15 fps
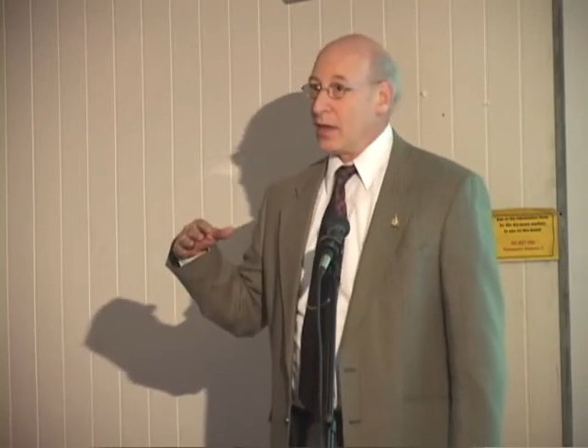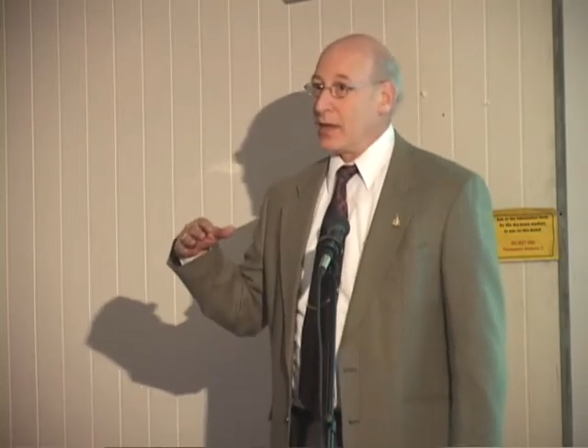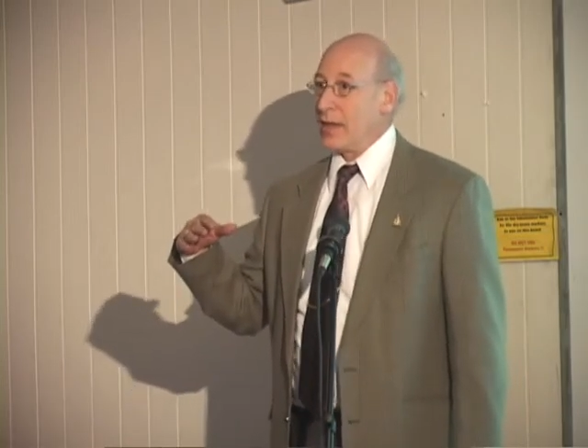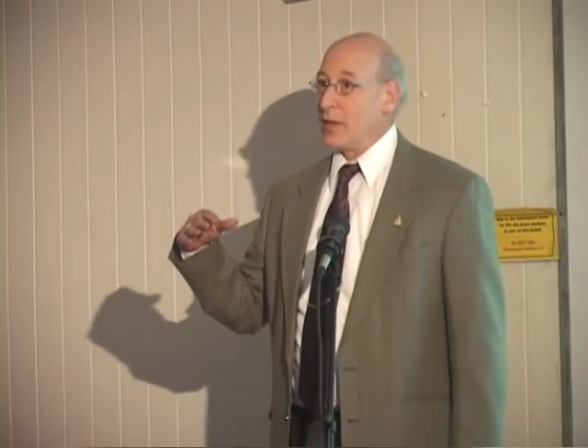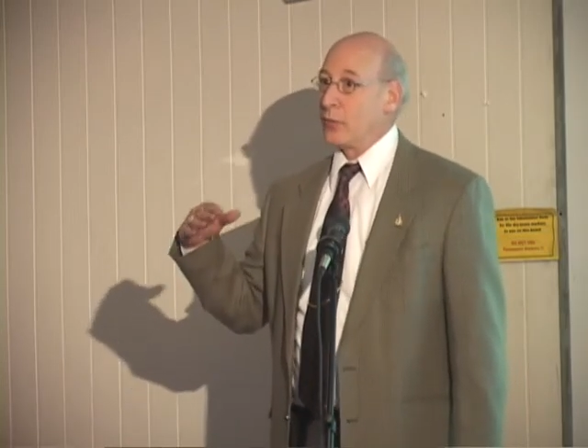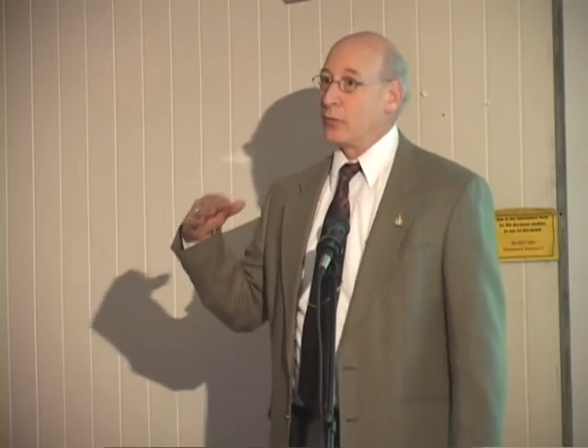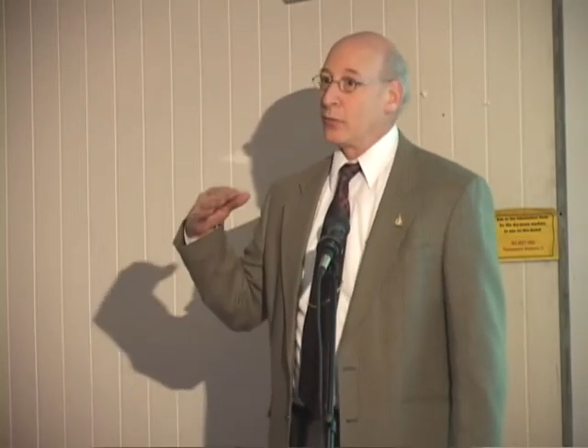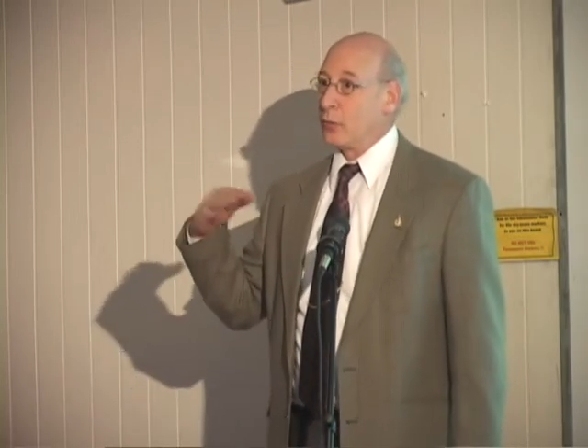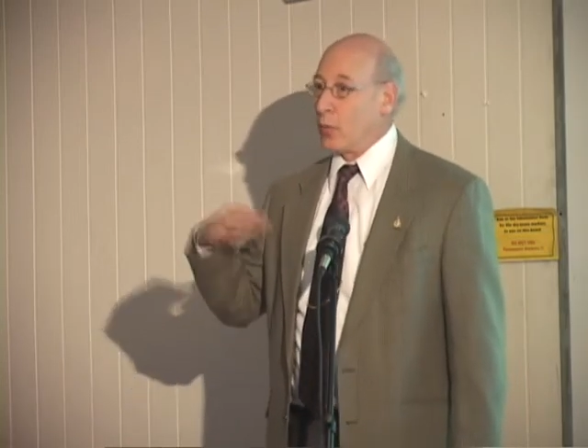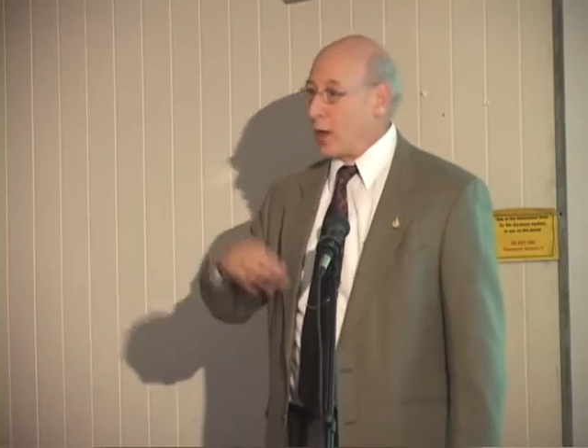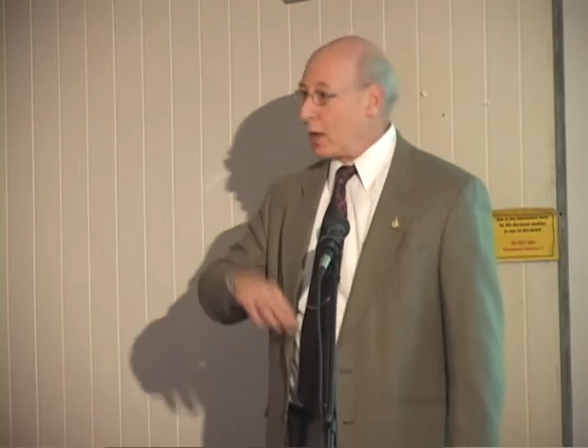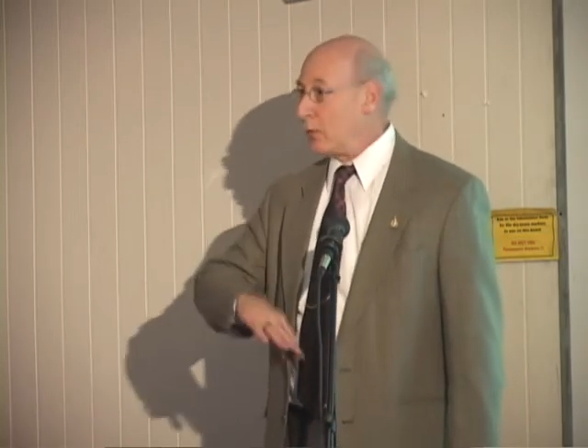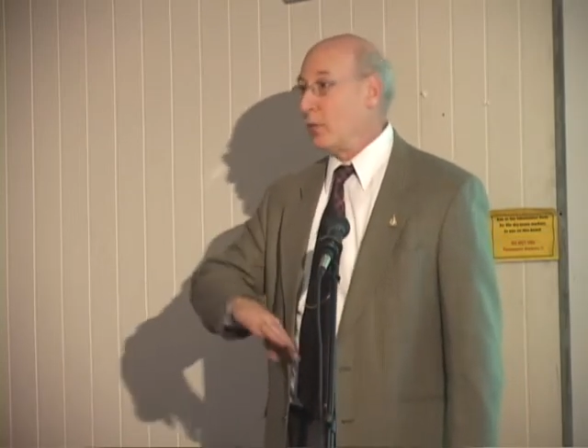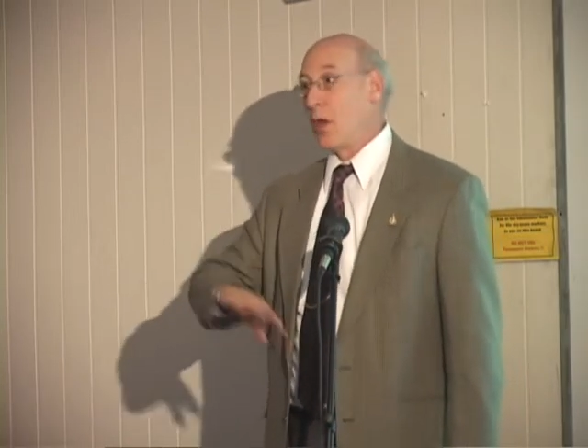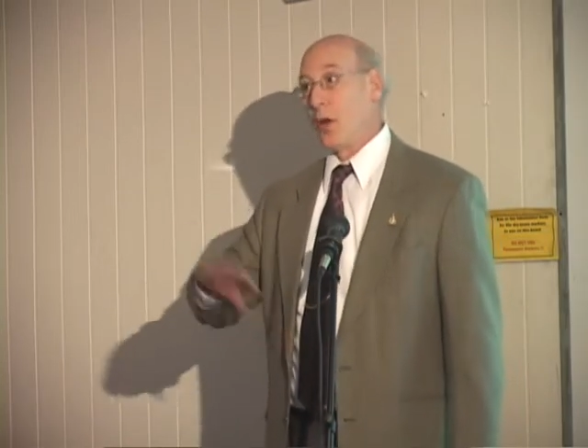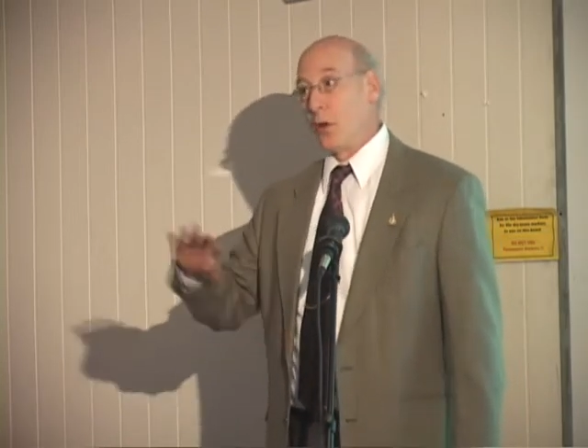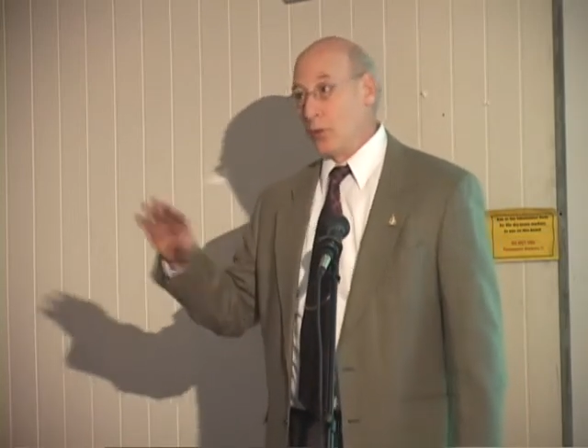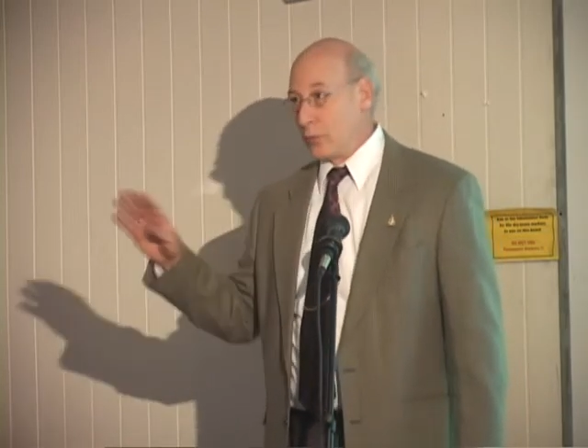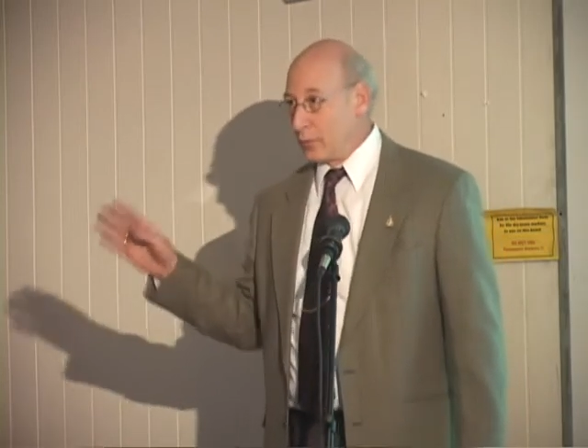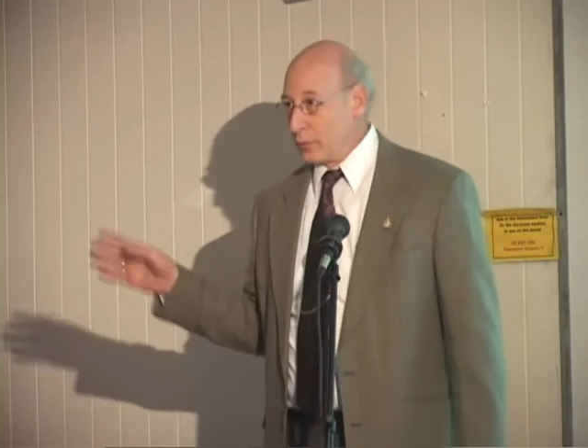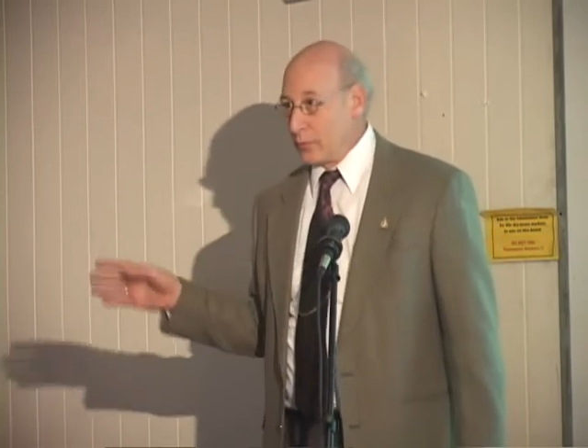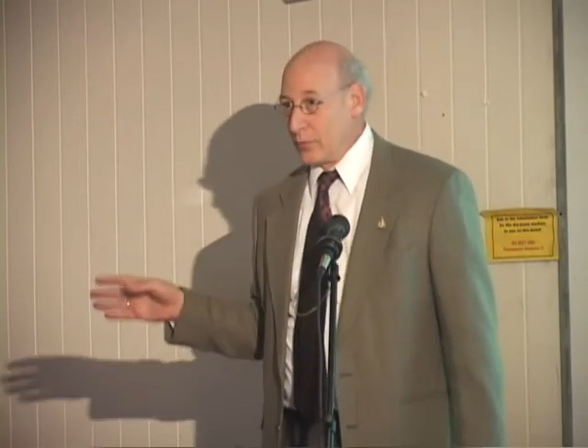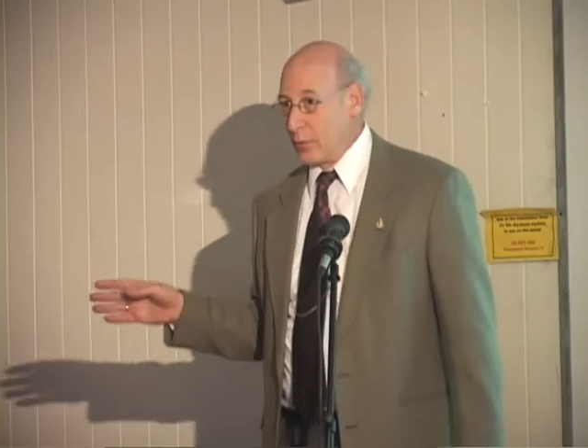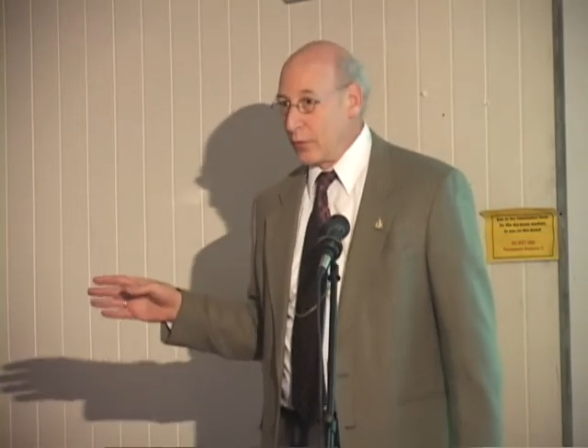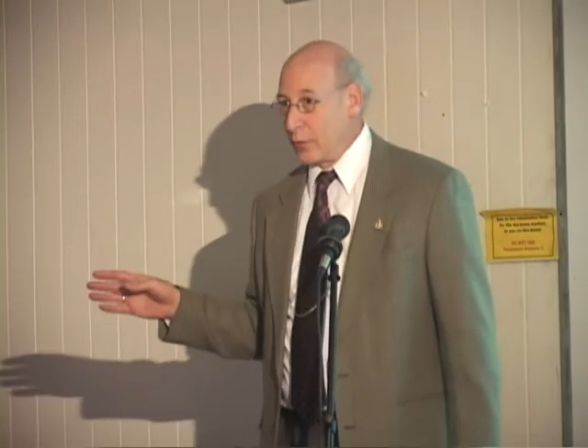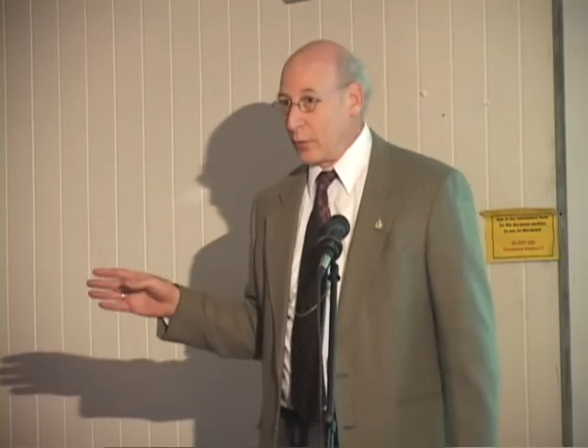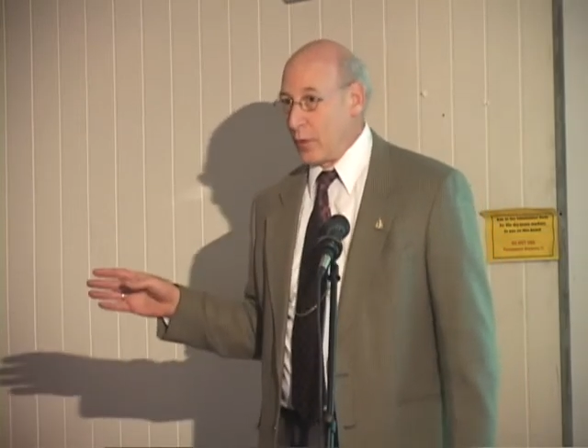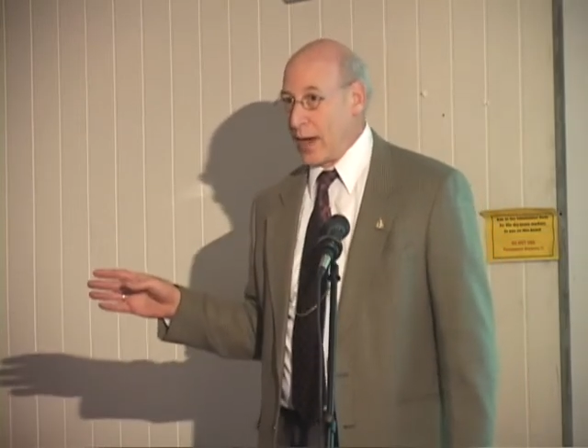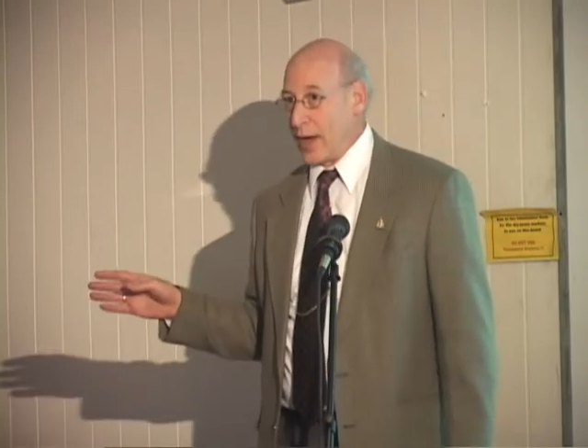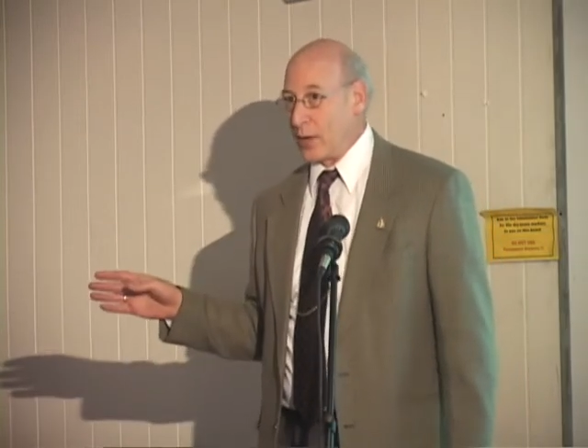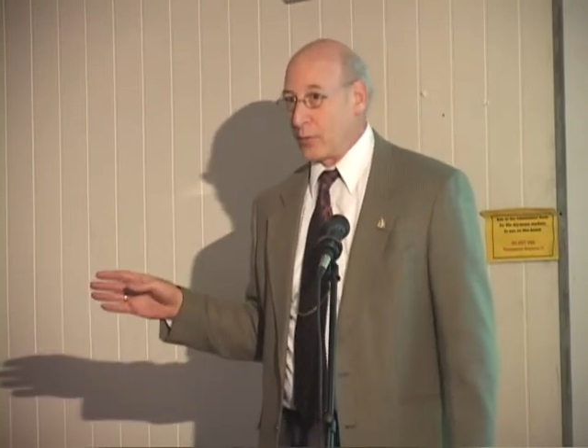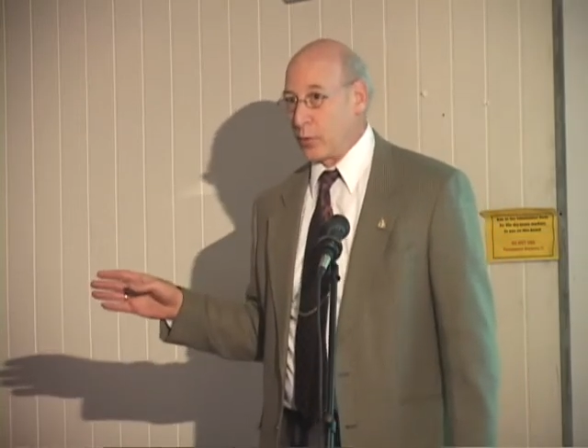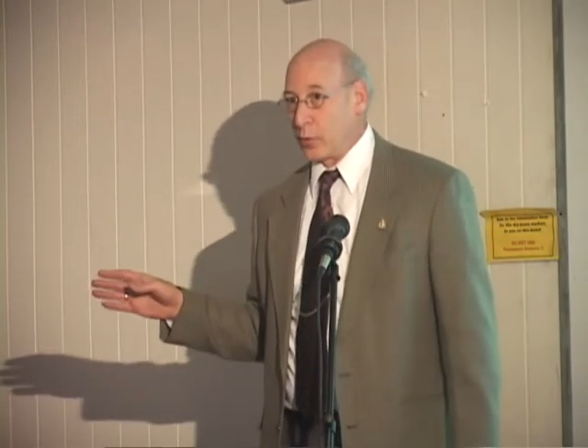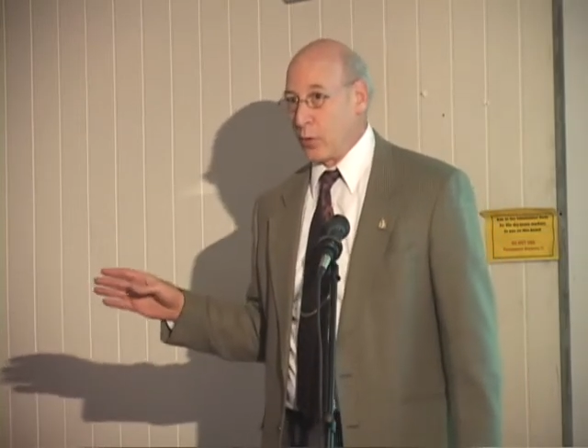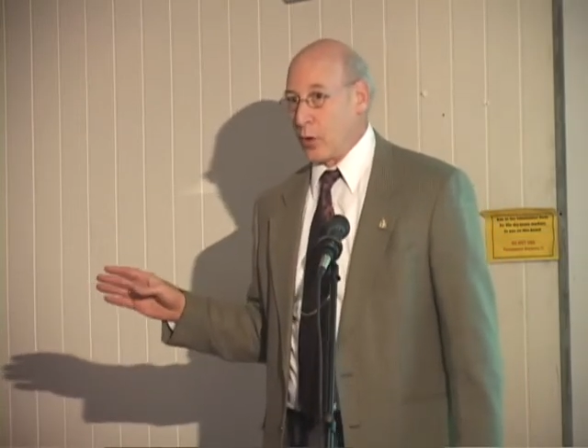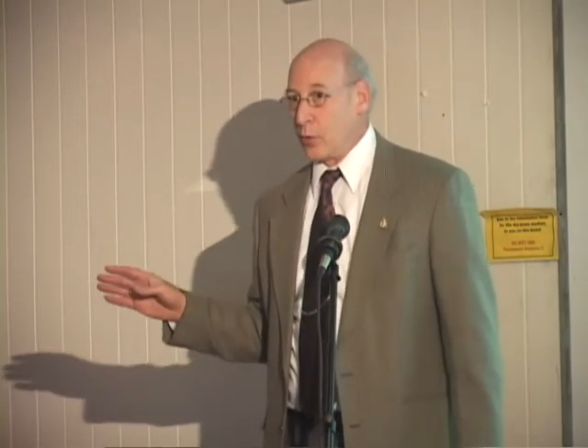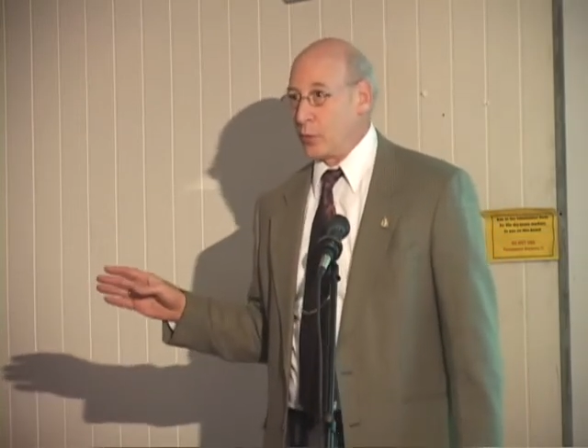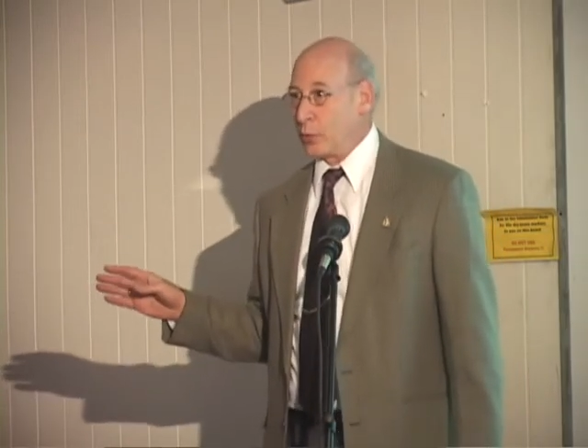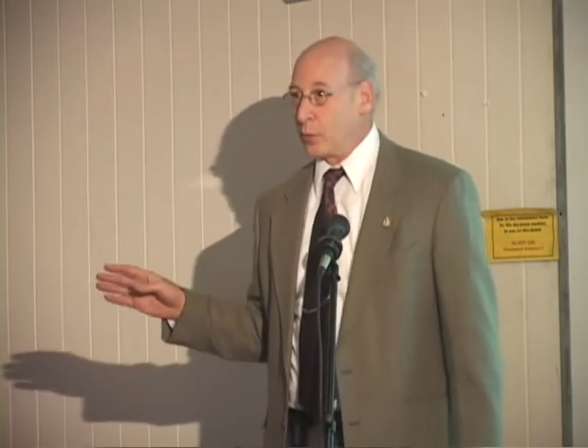is well known throughout parole and